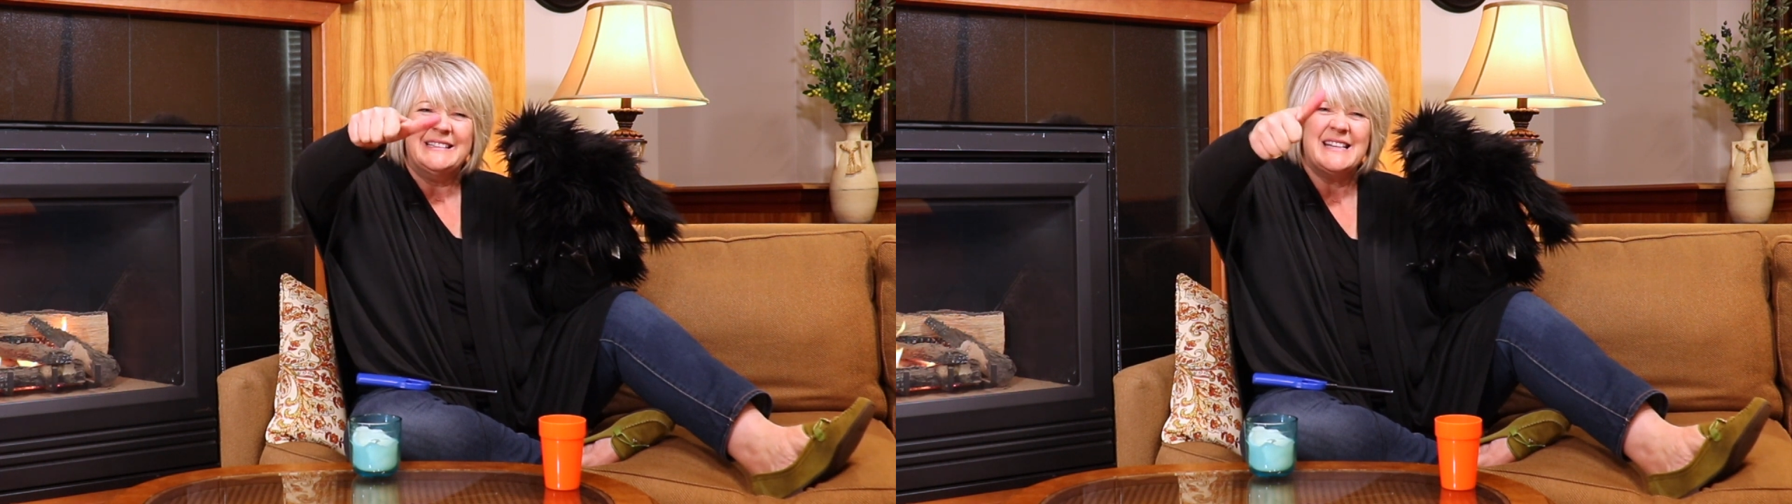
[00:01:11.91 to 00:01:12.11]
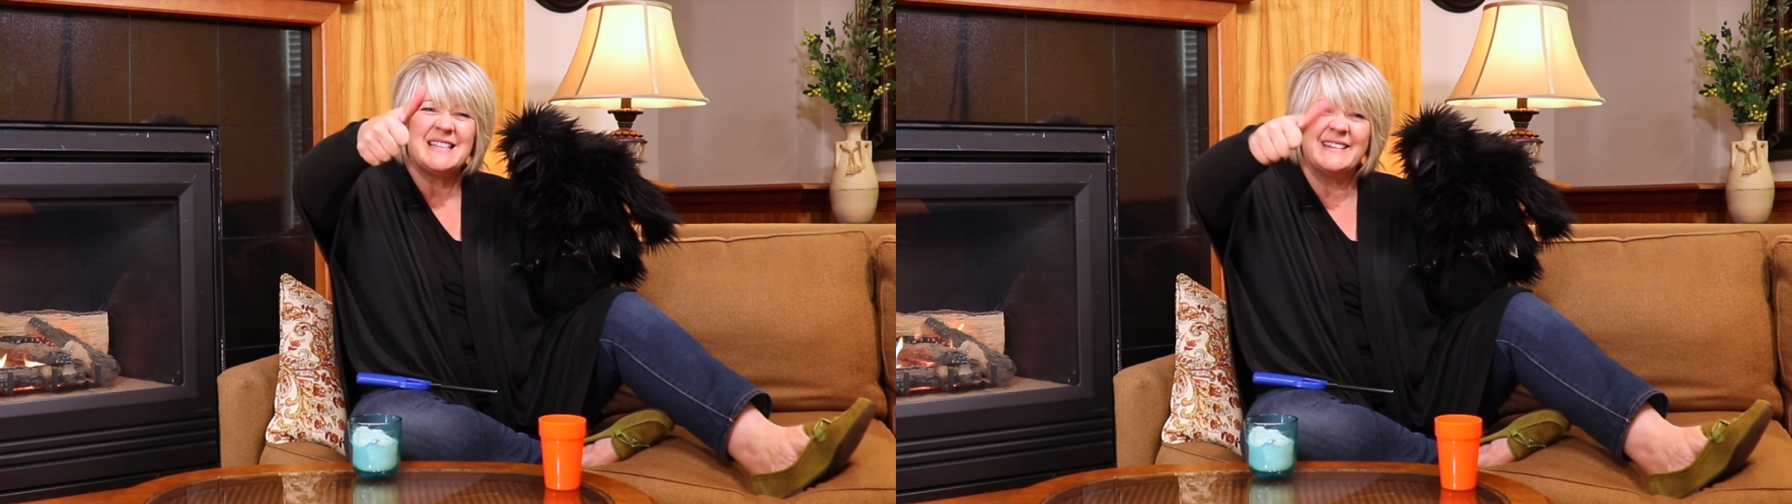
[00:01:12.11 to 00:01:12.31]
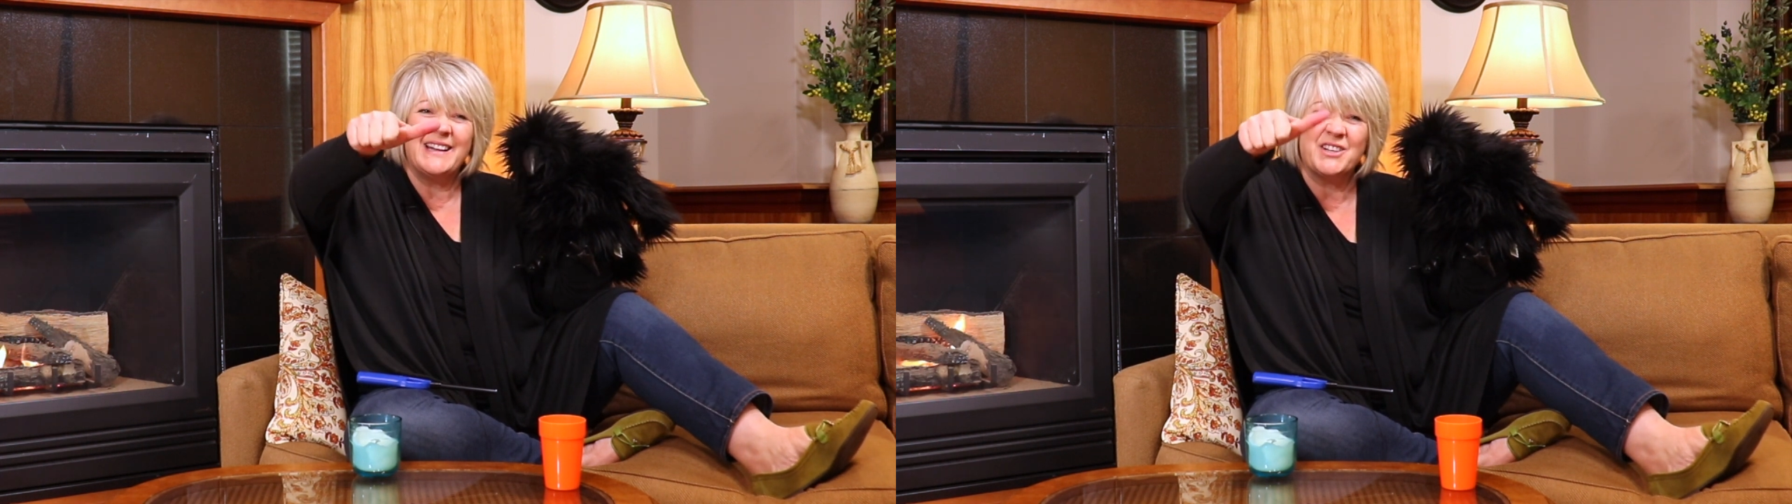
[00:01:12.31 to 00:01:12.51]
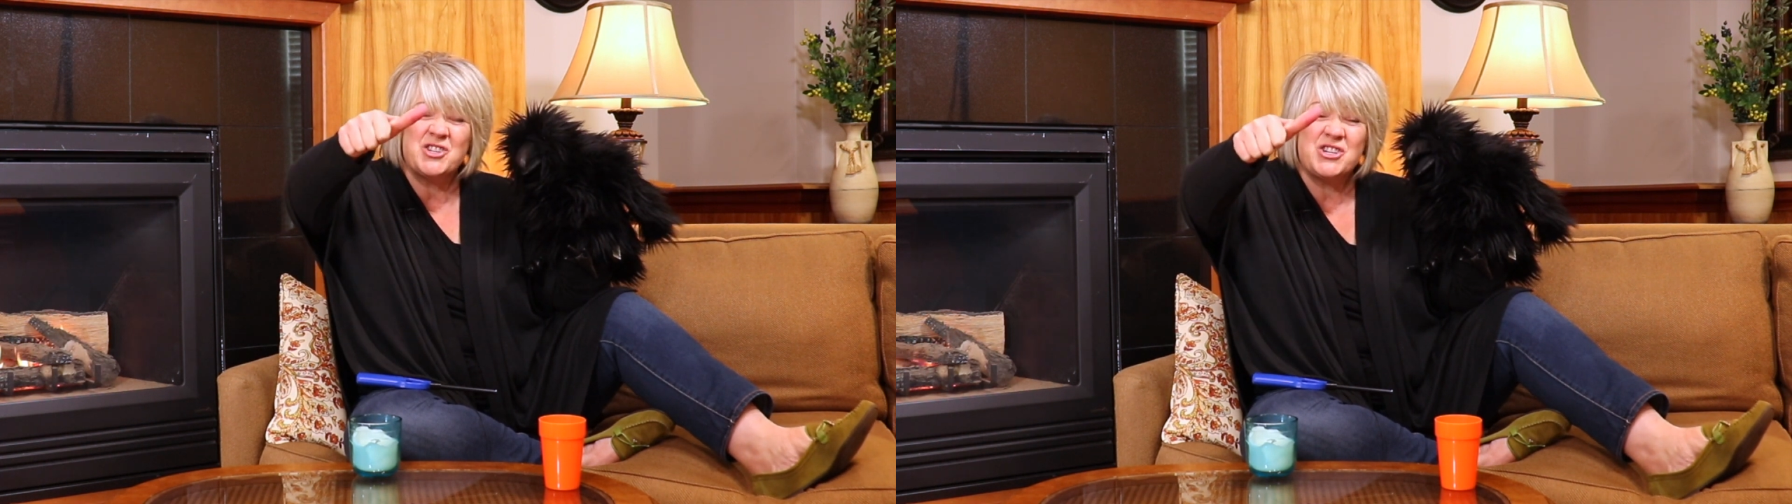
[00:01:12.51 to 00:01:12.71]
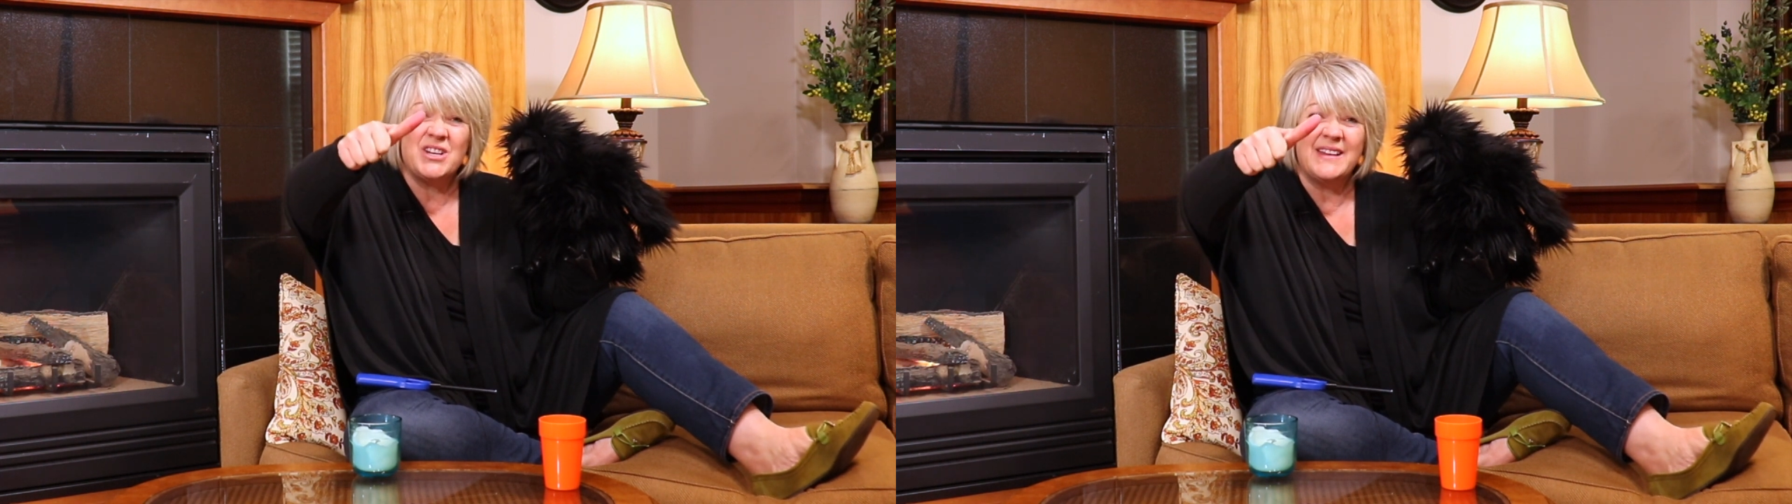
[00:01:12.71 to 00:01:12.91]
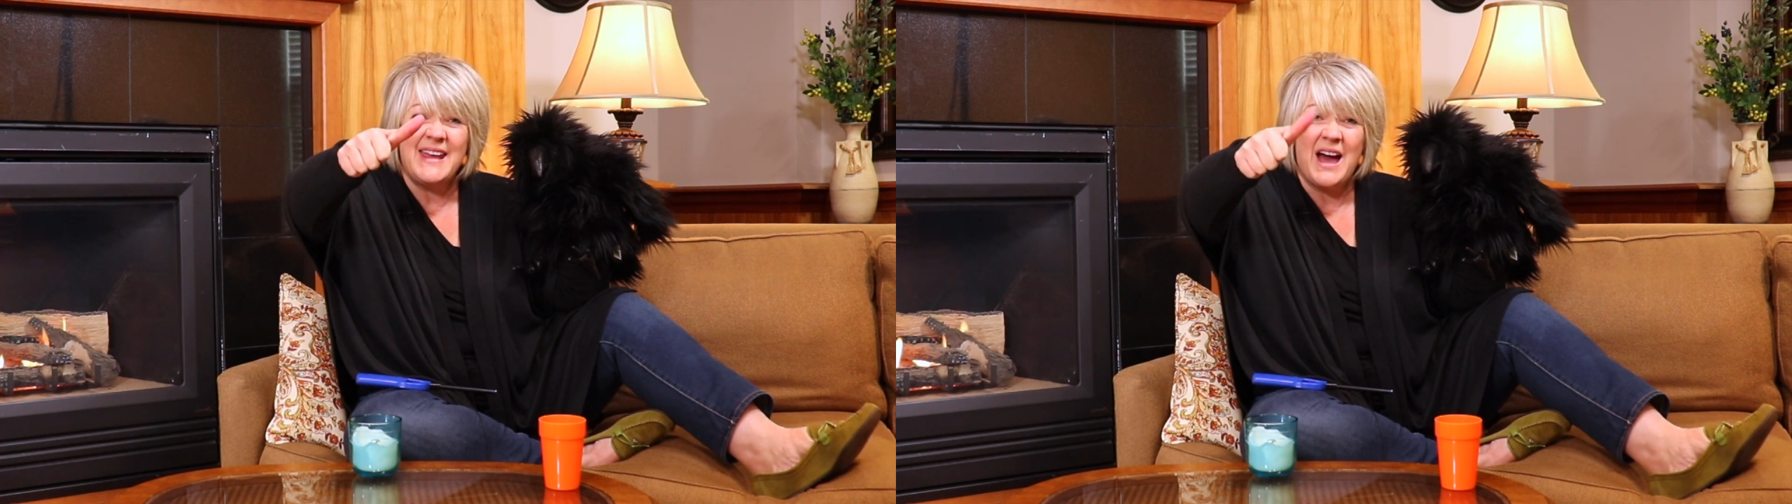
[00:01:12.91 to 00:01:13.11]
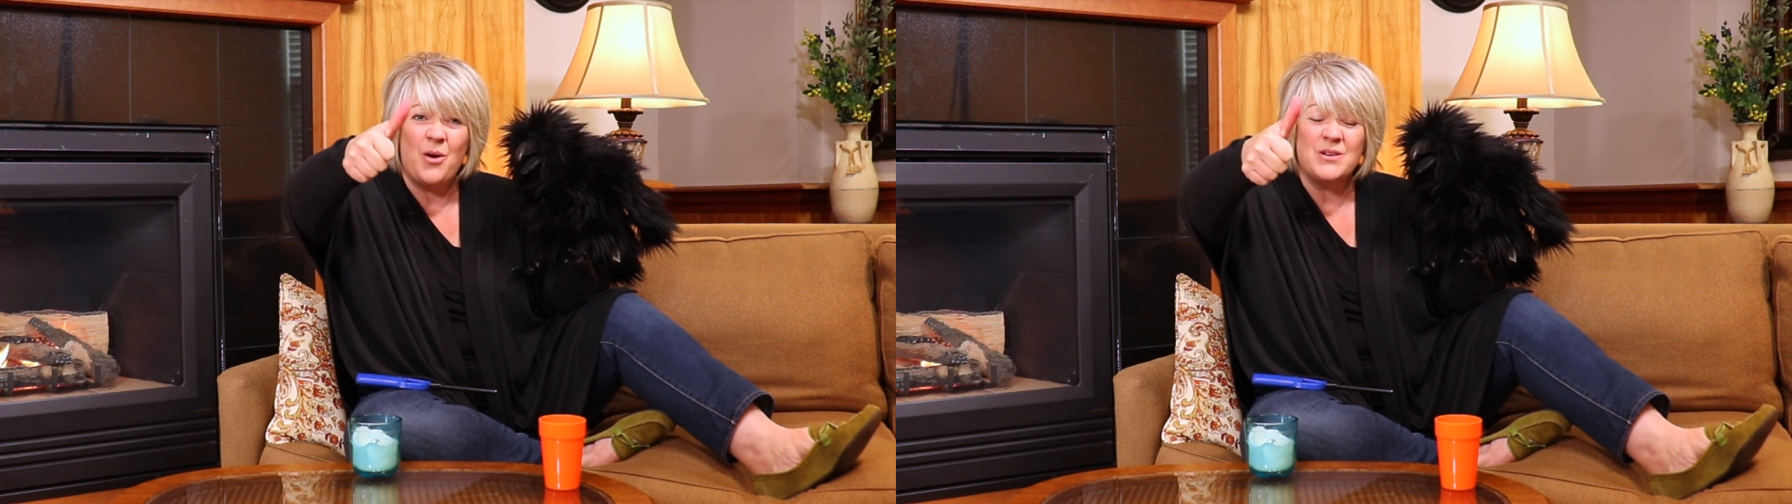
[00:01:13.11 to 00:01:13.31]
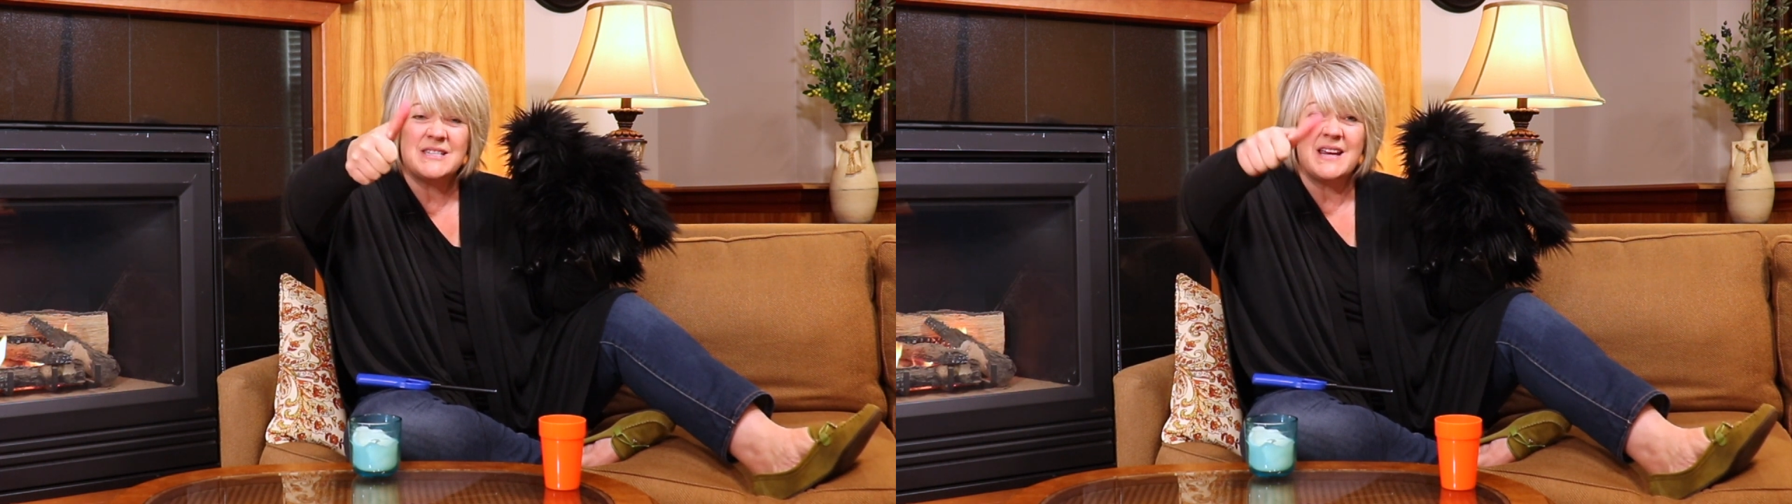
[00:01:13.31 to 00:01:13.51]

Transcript: It's a little chilly out,